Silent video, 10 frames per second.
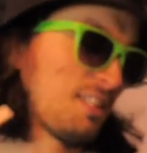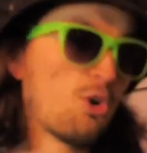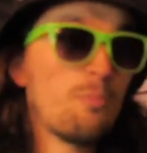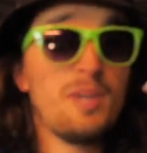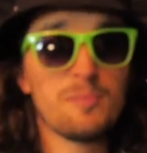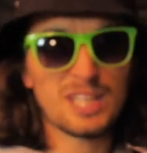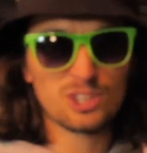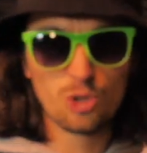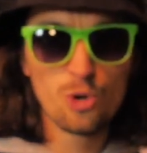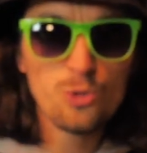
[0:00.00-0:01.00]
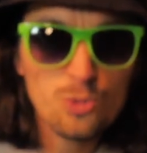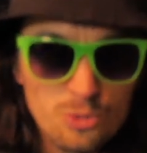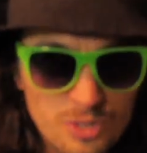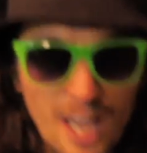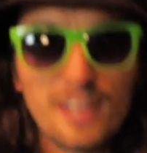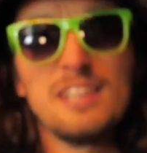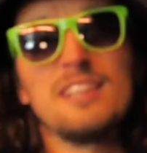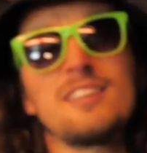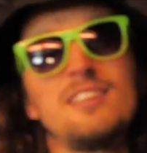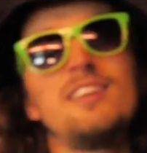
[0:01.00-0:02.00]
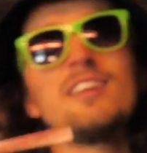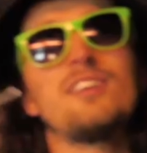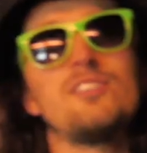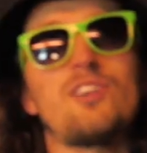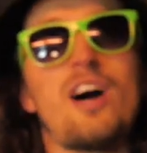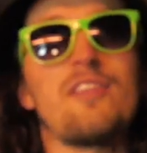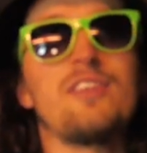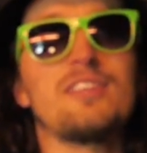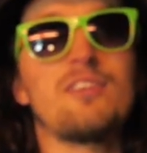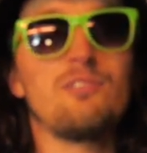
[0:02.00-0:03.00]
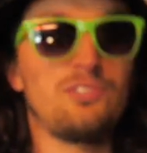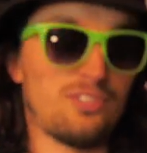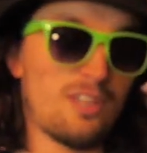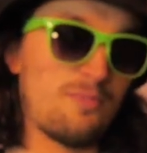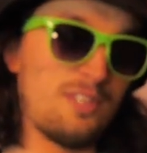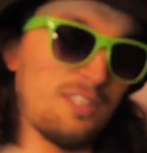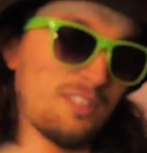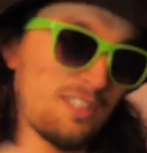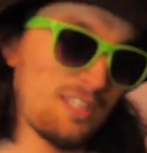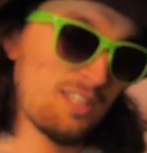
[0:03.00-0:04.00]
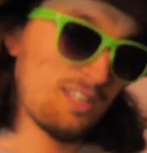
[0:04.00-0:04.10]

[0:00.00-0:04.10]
Could be a bit too tangy. Because I think there is something